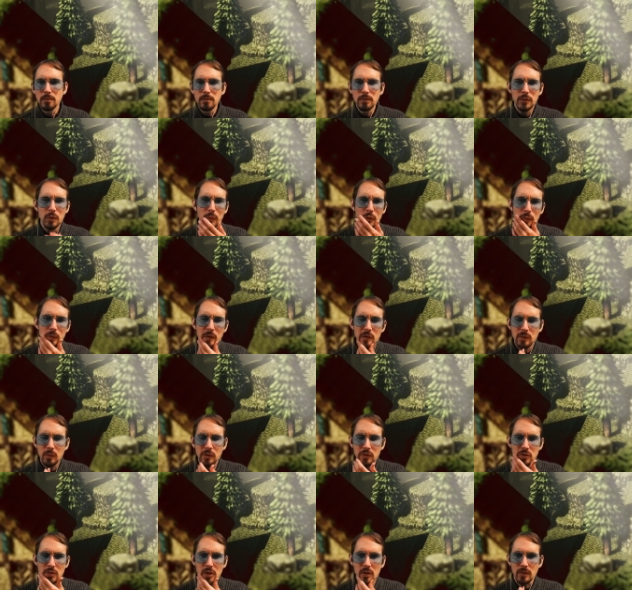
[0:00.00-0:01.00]
Hmm, he must be
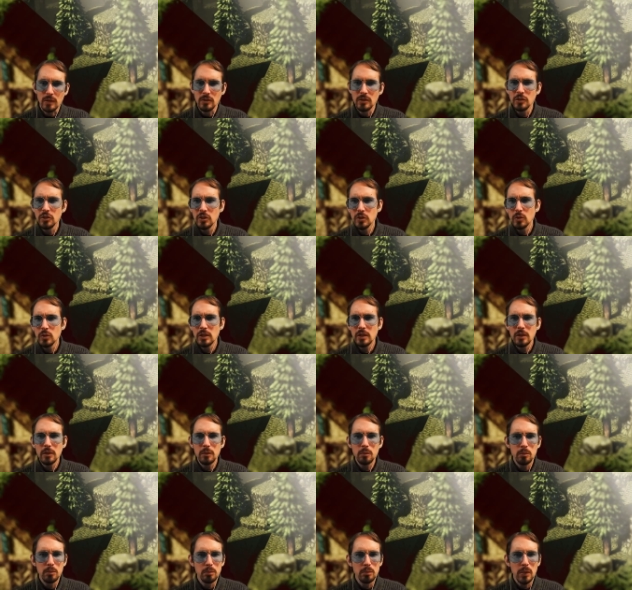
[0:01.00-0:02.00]
someone's servant. Such a good
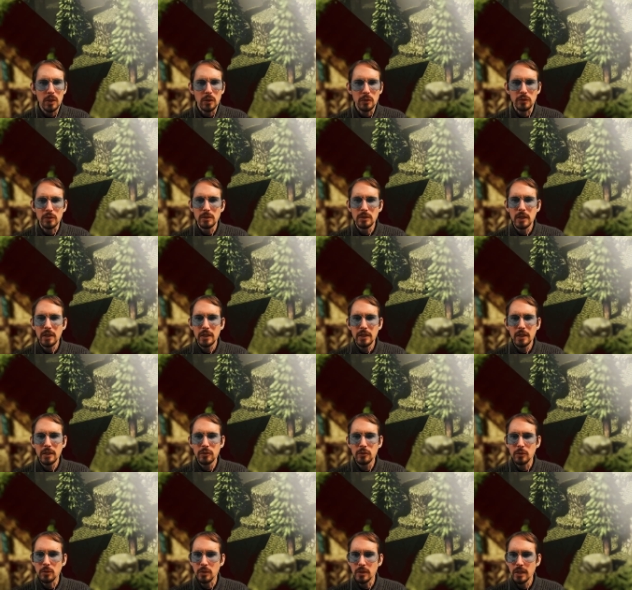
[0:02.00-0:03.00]
little person, I
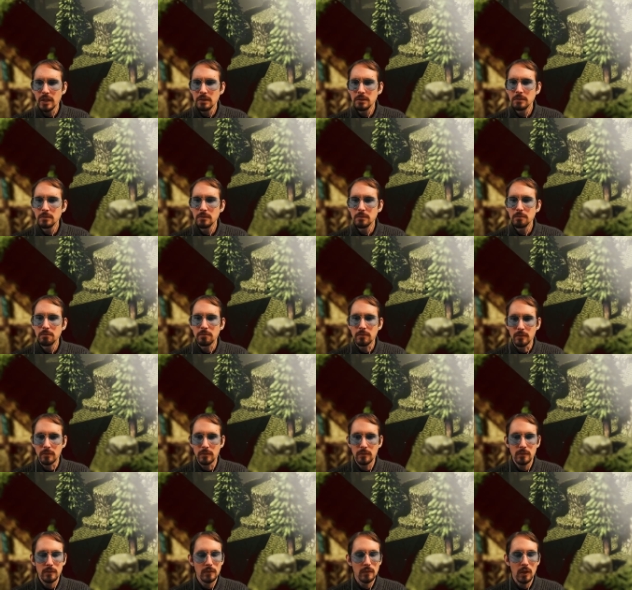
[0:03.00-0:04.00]
guess. Okay.
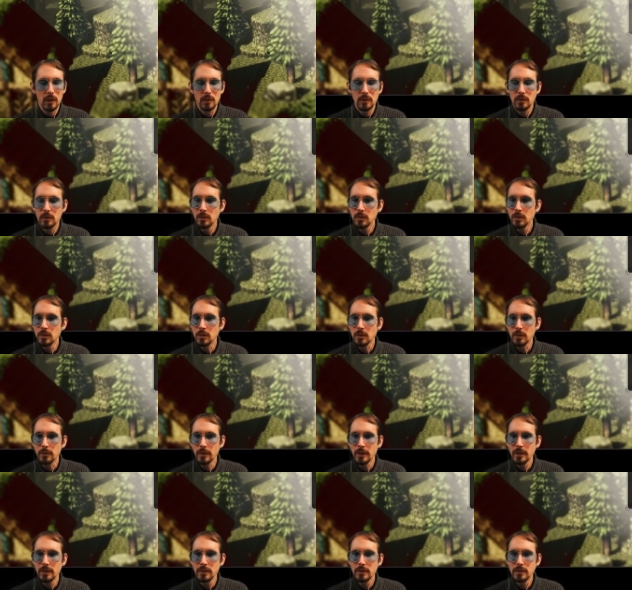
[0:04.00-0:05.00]
Hmm.
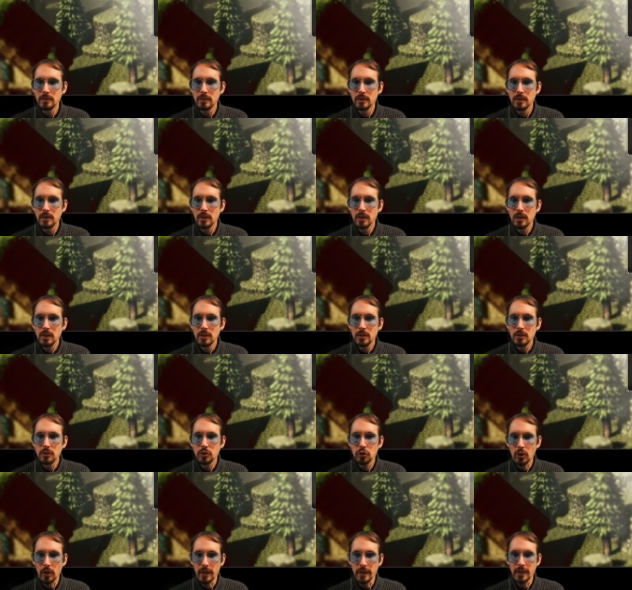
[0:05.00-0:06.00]
All right.
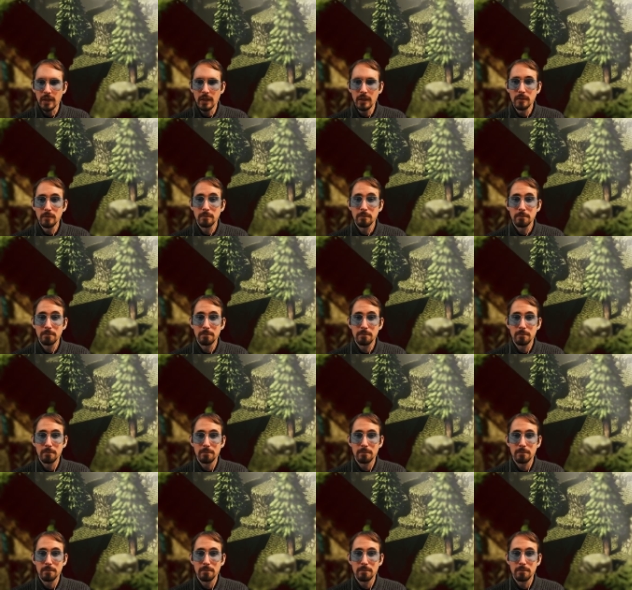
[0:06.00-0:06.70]
Try again.